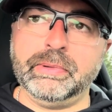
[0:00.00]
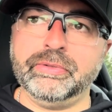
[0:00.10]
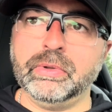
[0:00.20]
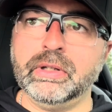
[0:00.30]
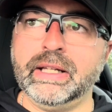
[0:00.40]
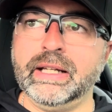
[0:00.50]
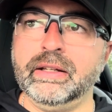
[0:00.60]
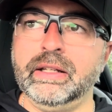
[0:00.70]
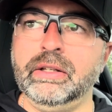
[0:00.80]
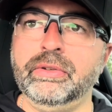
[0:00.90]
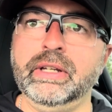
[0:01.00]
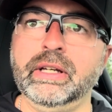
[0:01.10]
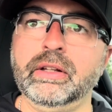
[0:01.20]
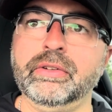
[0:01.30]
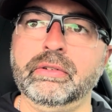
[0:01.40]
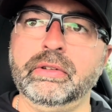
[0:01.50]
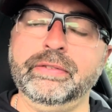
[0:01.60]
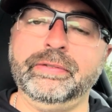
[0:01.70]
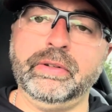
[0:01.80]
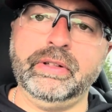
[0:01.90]
before that the UCL isn't
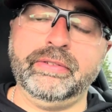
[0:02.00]
really fully